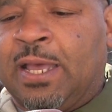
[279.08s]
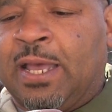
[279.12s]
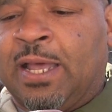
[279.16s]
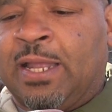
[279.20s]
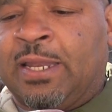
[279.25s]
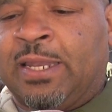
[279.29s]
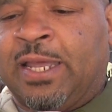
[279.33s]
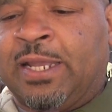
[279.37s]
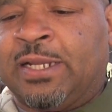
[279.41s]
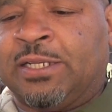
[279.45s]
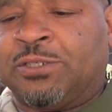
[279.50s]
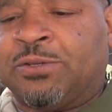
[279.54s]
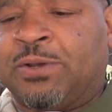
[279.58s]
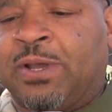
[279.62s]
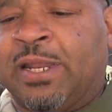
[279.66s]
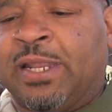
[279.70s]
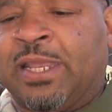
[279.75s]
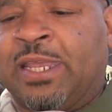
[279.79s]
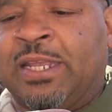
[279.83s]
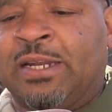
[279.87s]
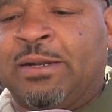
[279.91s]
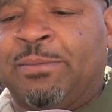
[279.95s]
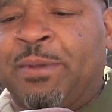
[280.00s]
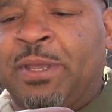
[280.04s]
I like try
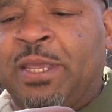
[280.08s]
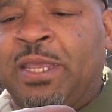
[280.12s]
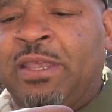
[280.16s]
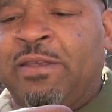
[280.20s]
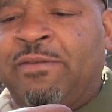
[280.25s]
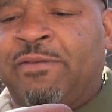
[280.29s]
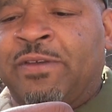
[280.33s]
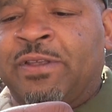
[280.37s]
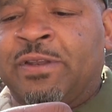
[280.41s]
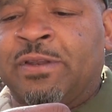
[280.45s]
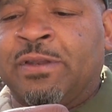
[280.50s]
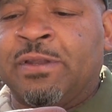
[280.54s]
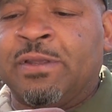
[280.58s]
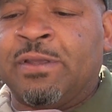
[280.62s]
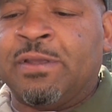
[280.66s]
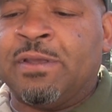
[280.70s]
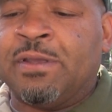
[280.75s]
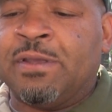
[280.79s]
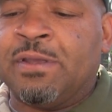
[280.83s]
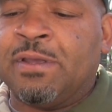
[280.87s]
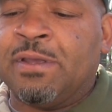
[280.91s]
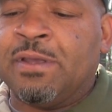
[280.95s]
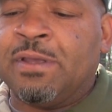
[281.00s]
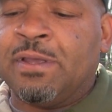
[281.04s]
to get them even
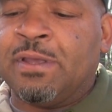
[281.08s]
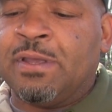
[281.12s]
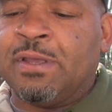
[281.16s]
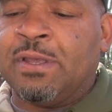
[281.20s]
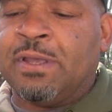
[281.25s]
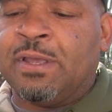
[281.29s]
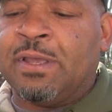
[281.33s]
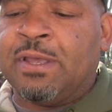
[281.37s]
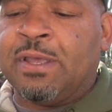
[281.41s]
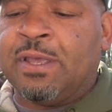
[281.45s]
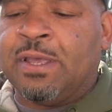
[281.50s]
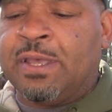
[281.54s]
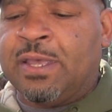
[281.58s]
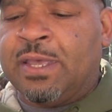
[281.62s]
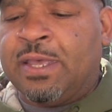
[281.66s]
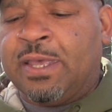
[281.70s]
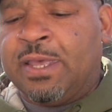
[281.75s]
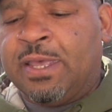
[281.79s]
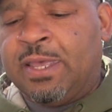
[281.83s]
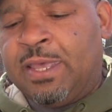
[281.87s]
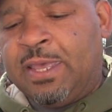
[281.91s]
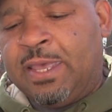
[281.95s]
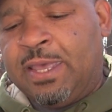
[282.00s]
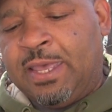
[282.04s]

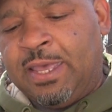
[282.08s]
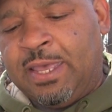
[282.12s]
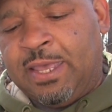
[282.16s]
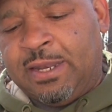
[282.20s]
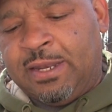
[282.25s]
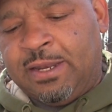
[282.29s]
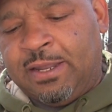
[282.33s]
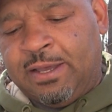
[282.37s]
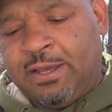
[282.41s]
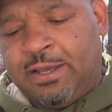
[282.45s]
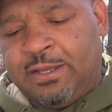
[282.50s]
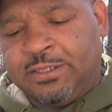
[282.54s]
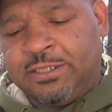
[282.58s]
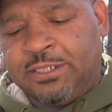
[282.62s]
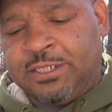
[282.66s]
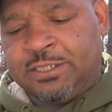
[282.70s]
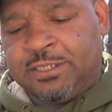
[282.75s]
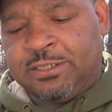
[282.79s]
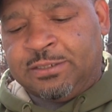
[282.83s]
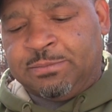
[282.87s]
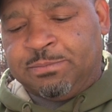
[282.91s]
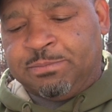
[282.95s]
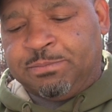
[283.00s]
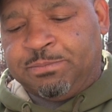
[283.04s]
and uh,
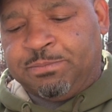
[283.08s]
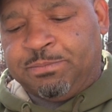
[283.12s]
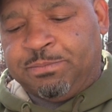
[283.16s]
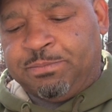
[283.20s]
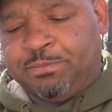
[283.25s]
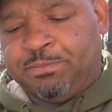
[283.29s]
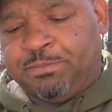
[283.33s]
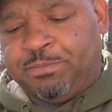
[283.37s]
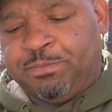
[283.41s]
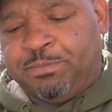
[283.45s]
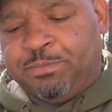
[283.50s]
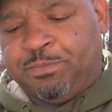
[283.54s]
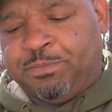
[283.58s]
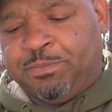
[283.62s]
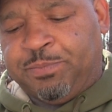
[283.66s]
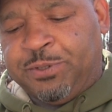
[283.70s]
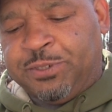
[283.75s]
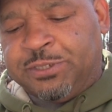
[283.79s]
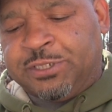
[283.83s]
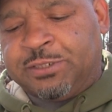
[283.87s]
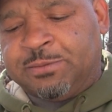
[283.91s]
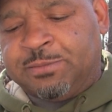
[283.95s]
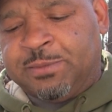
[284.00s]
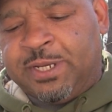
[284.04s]
just
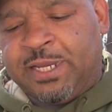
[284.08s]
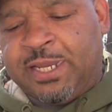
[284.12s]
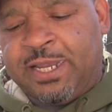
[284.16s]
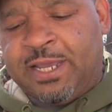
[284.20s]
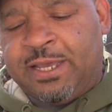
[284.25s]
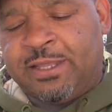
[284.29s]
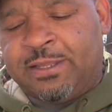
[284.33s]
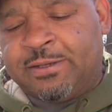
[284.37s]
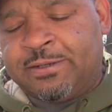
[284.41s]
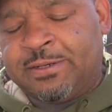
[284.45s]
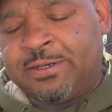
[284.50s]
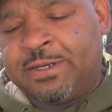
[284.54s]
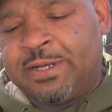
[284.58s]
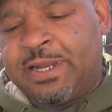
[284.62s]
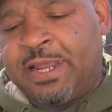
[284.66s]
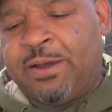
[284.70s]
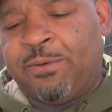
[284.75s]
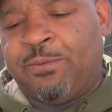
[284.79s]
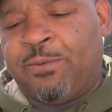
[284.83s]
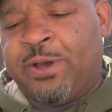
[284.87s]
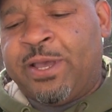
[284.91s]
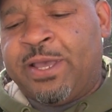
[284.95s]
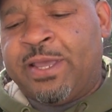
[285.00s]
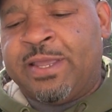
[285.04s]
push them together.
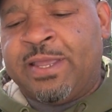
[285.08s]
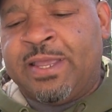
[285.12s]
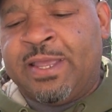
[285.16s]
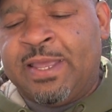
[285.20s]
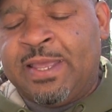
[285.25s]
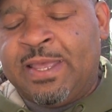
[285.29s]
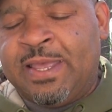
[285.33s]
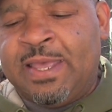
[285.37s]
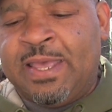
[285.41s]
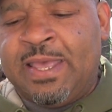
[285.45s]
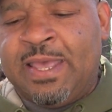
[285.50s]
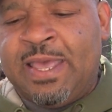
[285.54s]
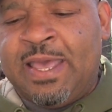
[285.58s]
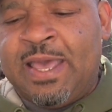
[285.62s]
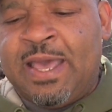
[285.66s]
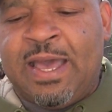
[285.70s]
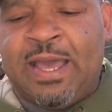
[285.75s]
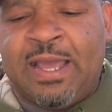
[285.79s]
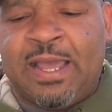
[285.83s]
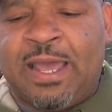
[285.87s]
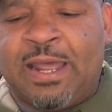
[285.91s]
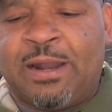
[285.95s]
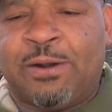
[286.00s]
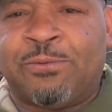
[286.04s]
That way
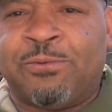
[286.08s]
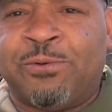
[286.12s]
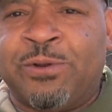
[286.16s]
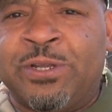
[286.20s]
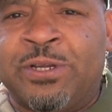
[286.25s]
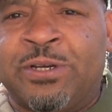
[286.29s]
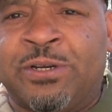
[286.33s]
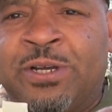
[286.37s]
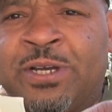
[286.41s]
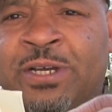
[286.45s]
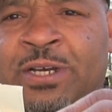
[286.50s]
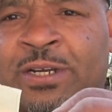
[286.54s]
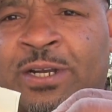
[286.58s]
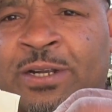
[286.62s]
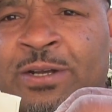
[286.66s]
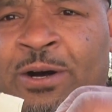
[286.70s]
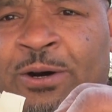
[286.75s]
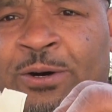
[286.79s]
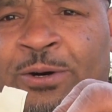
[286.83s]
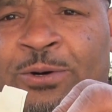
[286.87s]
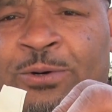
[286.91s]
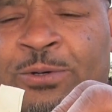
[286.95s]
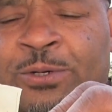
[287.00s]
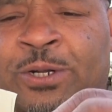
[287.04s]
I got a real good
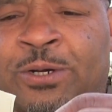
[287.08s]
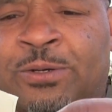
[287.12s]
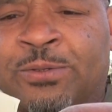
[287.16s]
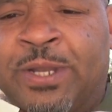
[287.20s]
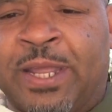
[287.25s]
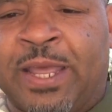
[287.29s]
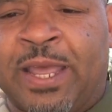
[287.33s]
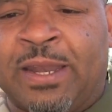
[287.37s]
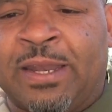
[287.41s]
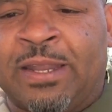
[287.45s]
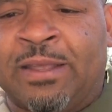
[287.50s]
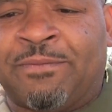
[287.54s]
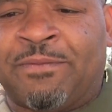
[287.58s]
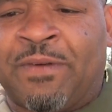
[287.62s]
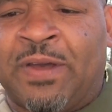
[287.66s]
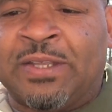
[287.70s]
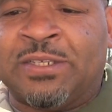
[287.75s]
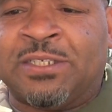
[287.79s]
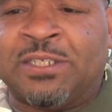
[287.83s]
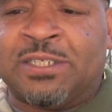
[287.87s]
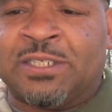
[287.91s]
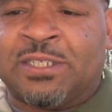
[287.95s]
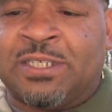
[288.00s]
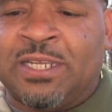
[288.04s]
hold on that. If
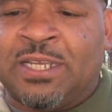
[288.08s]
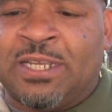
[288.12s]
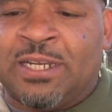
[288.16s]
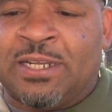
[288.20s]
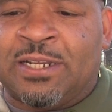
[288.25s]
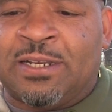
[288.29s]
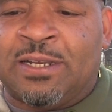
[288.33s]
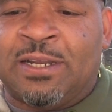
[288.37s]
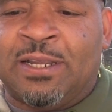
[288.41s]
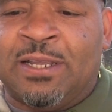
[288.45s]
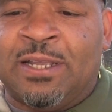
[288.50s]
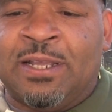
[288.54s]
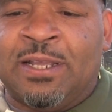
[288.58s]
I just did it